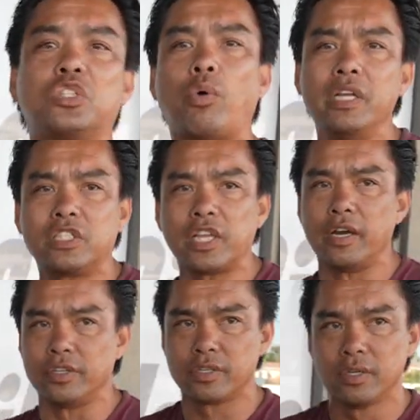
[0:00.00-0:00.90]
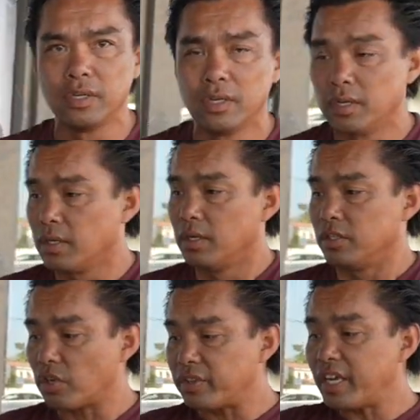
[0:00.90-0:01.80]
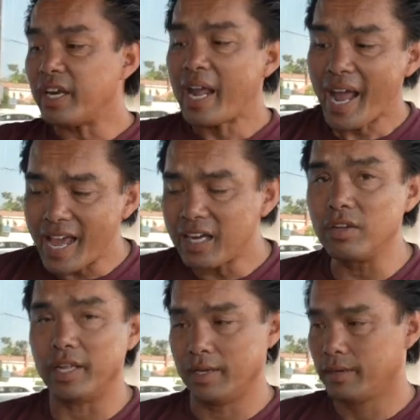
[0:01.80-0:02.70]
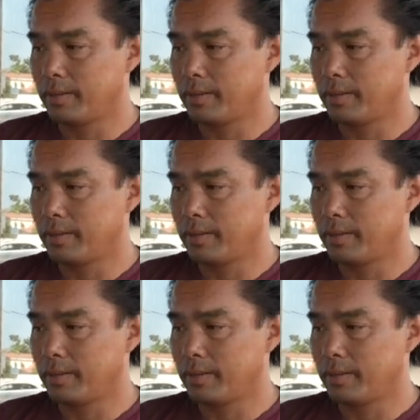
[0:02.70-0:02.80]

twenty stairs. So they could handle it.